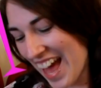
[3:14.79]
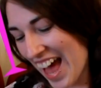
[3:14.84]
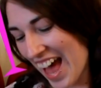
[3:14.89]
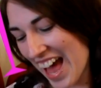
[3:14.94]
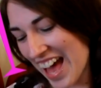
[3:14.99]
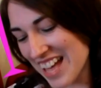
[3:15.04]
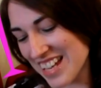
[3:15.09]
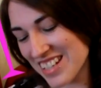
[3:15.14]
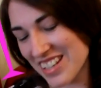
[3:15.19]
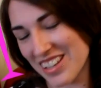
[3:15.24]

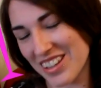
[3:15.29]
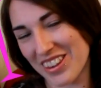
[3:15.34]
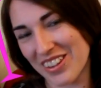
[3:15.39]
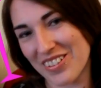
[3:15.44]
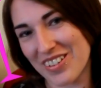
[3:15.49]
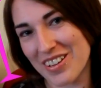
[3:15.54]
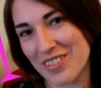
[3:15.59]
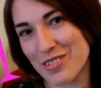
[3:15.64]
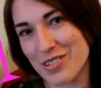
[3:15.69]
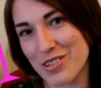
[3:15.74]
And I
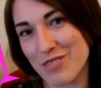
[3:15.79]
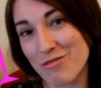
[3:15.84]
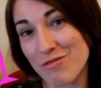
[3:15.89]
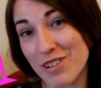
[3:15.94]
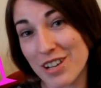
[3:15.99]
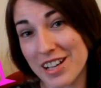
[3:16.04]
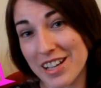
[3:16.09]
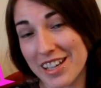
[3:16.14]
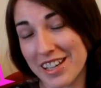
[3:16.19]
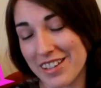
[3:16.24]
thought it was a
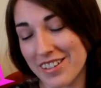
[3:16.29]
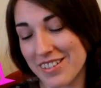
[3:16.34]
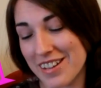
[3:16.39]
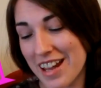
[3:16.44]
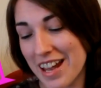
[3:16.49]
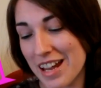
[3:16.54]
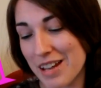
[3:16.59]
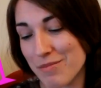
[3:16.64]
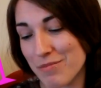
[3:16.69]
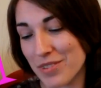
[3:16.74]
really cute
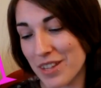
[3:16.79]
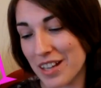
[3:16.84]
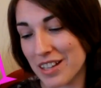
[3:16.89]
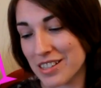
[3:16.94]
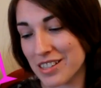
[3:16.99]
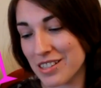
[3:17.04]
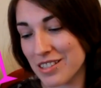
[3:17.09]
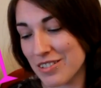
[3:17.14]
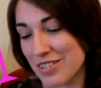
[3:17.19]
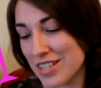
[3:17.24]
name that
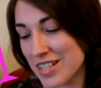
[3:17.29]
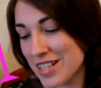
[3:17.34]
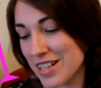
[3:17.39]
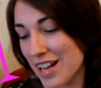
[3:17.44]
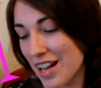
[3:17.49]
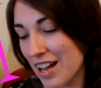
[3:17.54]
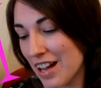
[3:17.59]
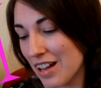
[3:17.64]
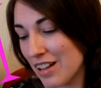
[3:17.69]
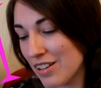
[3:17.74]
suited
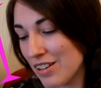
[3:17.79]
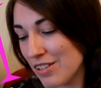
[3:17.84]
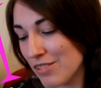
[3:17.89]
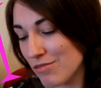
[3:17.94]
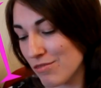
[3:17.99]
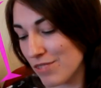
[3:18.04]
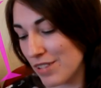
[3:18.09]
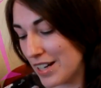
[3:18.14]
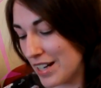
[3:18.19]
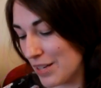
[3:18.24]
her
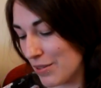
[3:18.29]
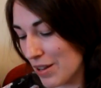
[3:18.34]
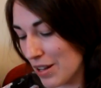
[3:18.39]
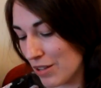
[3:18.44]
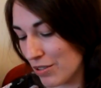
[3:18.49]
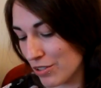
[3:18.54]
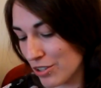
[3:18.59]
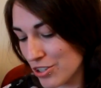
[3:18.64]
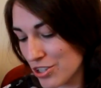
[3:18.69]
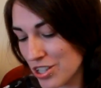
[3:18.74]
really
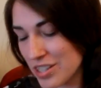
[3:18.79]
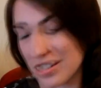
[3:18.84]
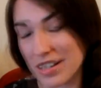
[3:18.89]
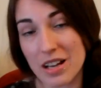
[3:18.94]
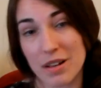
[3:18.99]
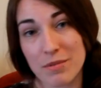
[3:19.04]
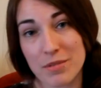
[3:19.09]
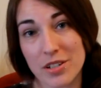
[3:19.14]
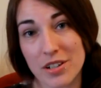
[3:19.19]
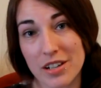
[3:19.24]
well, because she's
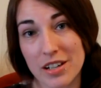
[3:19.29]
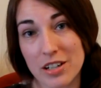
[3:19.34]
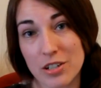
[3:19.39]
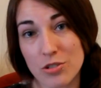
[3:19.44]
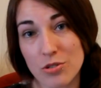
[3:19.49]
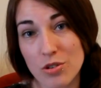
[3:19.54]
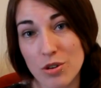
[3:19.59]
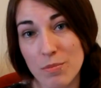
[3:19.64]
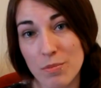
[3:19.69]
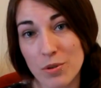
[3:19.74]
absolutely
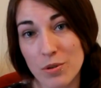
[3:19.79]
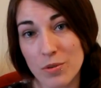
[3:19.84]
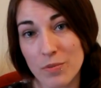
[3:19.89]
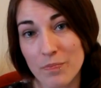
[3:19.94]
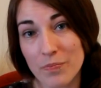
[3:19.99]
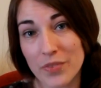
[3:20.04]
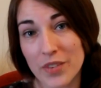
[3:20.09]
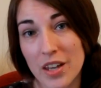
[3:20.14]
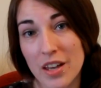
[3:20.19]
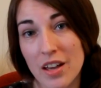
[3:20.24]
adorable.
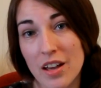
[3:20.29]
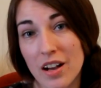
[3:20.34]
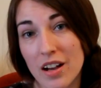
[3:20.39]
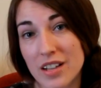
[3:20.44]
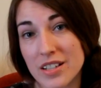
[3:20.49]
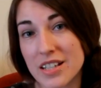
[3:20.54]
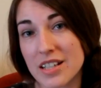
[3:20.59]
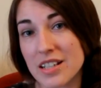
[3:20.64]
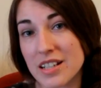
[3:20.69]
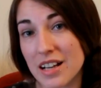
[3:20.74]
I
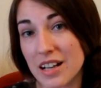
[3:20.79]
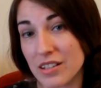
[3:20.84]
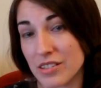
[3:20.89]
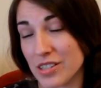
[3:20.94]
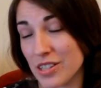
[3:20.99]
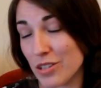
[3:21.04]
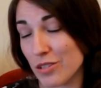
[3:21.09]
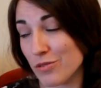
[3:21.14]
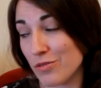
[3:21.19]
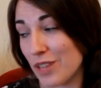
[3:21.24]
did announce
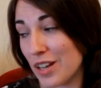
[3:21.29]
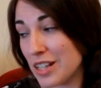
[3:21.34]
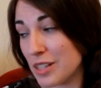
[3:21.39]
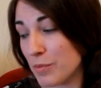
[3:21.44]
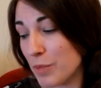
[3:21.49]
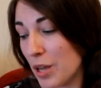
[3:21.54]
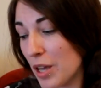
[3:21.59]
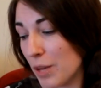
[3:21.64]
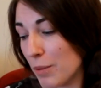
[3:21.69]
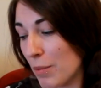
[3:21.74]
it on
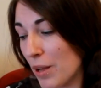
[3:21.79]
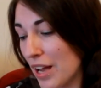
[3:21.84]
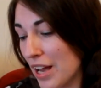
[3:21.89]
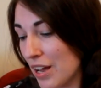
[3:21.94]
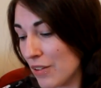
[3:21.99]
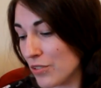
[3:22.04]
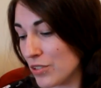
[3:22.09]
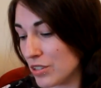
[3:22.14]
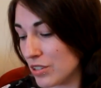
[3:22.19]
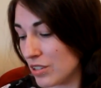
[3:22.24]
Facebook, but I
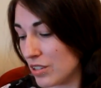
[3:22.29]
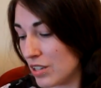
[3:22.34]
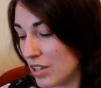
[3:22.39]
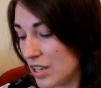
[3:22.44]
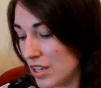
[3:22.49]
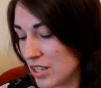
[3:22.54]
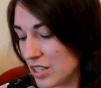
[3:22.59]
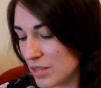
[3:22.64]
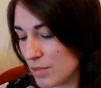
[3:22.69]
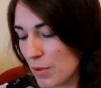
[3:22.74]
haven't
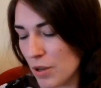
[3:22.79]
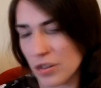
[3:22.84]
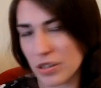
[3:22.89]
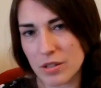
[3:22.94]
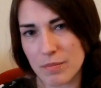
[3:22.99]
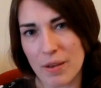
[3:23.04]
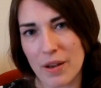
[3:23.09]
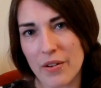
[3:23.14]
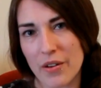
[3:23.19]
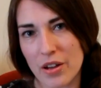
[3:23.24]
spoken
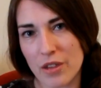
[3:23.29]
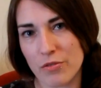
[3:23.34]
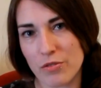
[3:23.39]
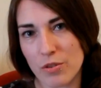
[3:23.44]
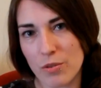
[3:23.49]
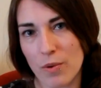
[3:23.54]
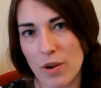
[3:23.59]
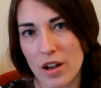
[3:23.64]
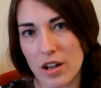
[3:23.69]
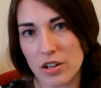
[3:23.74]
about her for a
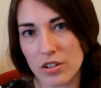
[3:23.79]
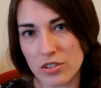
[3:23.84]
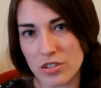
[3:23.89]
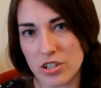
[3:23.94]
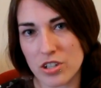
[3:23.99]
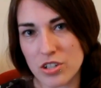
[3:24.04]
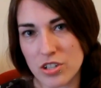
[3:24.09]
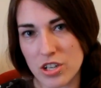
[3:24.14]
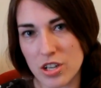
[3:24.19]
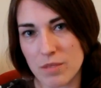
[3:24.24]
while on
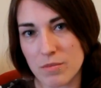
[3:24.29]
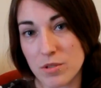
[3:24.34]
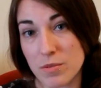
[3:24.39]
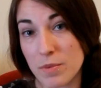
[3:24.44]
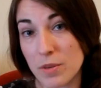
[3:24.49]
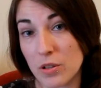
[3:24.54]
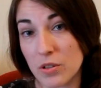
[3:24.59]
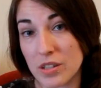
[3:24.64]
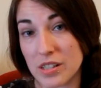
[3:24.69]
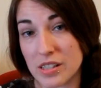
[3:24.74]
YouTube. To
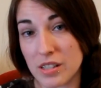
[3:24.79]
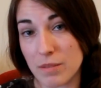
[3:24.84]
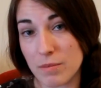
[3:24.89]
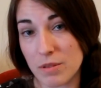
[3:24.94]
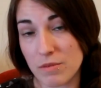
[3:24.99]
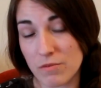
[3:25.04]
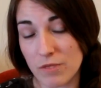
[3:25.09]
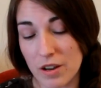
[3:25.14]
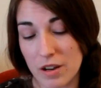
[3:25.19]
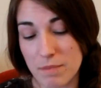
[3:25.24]
be honest, I've
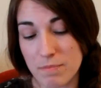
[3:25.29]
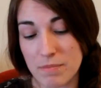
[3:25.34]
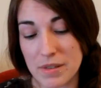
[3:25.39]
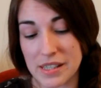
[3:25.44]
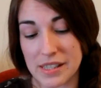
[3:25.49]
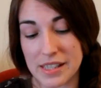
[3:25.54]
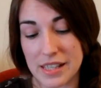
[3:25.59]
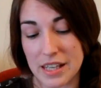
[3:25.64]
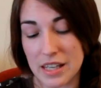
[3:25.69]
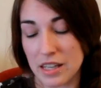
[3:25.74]
been very
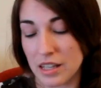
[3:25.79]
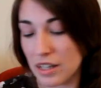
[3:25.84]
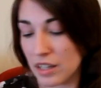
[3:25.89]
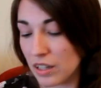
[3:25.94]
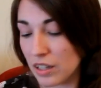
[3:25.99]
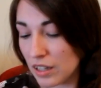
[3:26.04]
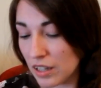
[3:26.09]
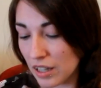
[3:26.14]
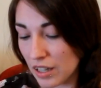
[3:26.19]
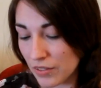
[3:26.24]
busy,
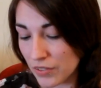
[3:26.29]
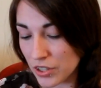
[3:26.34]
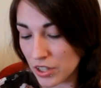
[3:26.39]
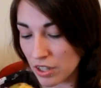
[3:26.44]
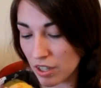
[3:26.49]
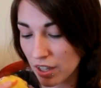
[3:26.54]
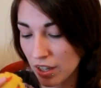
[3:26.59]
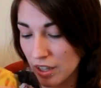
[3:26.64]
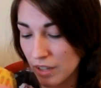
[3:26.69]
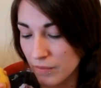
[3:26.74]
haven't
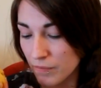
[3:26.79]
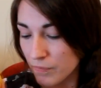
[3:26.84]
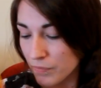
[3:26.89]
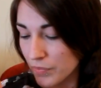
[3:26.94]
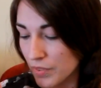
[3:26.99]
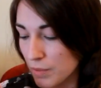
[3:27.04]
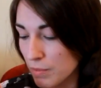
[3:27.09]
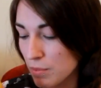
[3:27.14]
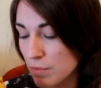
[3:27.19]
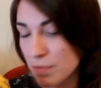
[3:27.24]
I?
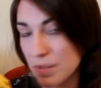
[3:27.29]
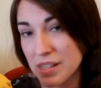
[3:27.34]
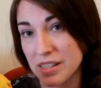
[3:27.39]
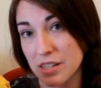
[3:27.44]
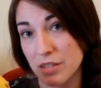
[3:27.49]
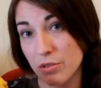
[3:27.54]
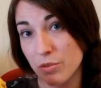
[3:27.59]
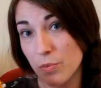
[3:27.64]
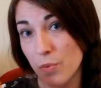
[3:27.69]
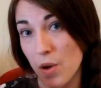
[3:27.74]
I've been
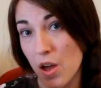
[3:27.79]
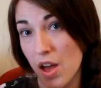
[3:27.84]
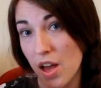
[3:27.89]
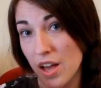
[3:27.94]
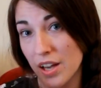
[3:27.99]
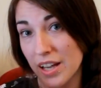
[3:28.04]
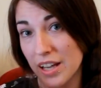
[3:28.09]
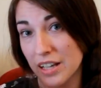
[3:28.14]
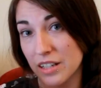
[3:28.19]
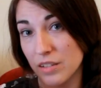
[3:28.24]
busy with
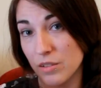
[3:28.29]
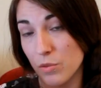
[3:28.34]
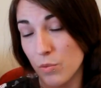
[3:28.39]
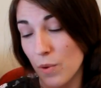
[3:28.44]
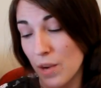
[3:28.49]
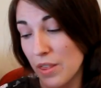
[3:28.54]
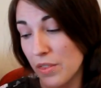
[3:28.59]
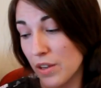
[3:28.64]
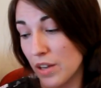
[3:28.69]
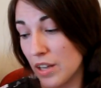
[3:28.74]
work, and the
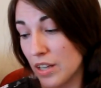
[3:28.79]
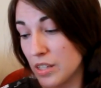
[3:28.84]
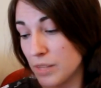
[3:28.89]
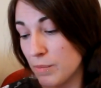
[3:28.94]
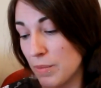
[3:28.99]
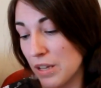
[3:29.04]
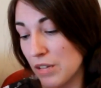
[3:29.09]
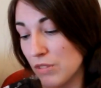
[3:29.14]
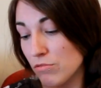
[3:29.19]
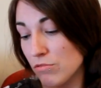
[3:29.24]
weather has
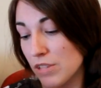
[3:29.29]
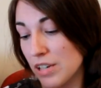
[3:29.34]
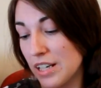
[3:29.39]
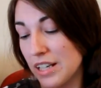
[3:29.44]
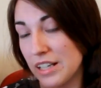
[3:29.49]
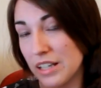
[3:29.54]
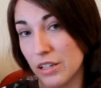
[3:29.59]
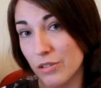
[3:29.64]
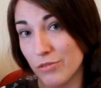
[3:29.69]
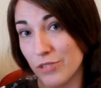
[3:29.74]
been
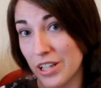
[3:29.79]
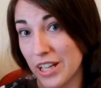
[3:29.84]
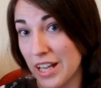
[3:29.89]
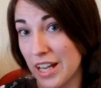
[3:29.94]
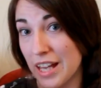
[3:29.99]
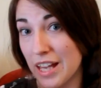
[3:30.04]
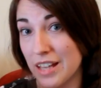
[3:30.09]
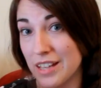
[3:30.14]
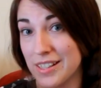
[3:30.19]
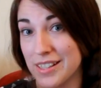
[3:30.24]
really lovely
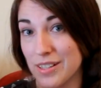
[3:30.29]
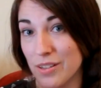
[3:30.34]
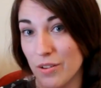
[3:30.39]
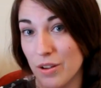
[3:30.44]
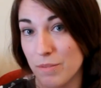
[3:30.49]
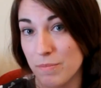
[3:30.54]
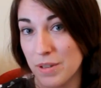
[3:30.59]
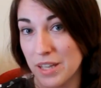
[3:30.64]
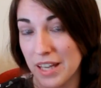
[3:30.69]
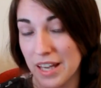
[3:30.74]
here, so
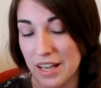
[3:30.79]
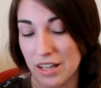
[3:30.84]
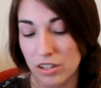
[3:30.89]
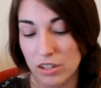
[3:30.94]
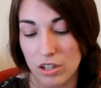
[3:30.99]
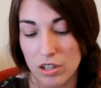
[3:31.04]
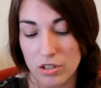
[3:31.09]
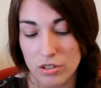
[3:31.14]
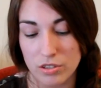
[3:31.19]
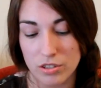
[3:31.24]
I've been getting
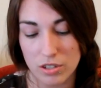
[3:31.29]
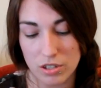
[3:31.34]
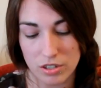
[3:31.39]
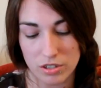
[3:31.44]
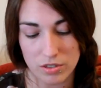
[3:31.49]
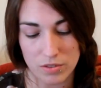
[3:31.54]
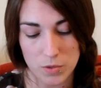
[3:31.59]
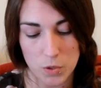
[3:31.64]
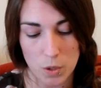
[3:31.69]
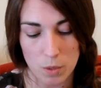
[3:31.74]
loads and loads
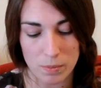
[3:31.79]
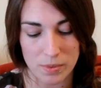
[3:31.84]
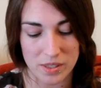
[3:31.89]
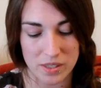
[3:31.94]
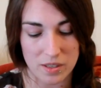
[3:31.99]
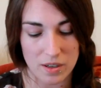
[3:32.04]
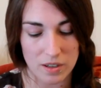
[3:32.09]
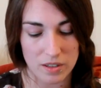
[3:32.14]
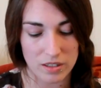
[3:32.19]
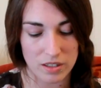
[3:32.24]
of jobs
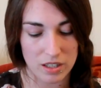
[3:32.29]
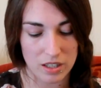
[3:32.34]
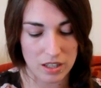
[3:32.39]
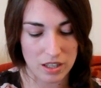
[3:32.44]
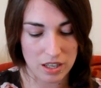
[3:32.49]
done.